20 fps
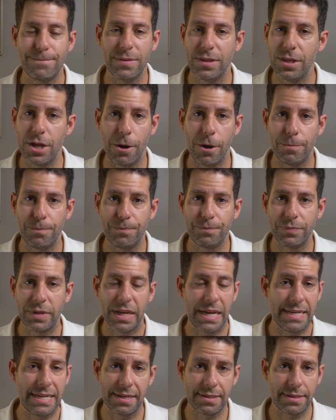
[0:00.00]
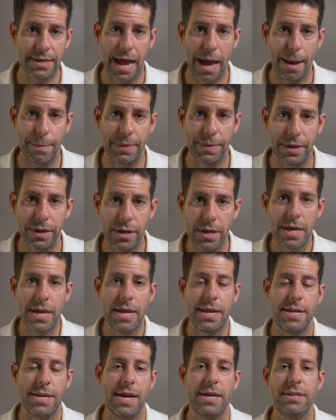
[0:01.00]
No, it doesn't happen.
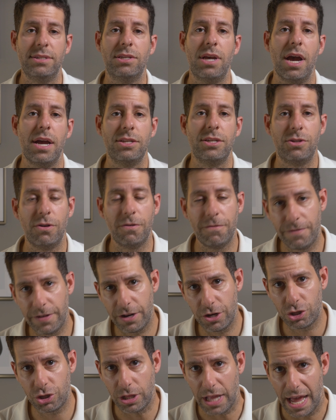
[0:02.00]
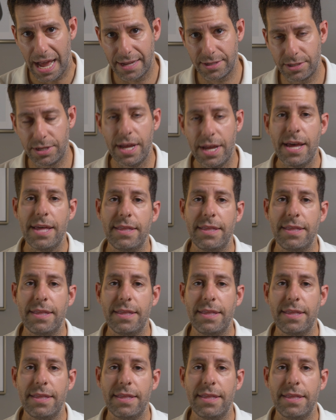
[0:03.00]
Nice guys don't finish last.